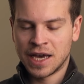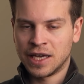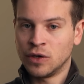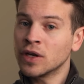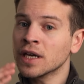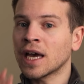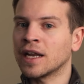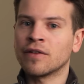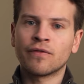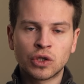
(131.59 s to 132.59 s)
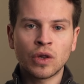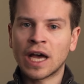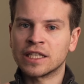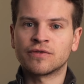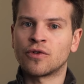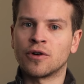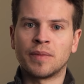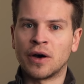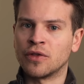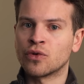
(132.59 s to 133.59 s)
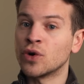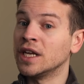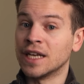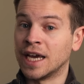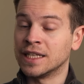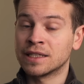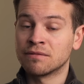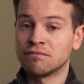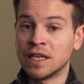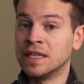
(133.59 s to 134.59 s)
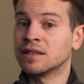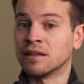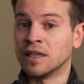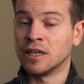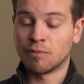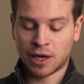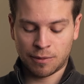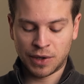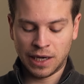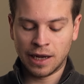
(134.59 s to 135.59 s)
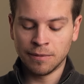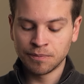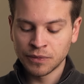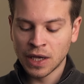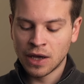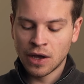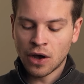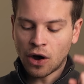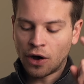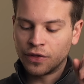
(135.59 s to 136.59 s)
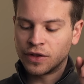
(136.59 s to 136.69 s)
you can get it to last for about 3 days easily, in my opinion. On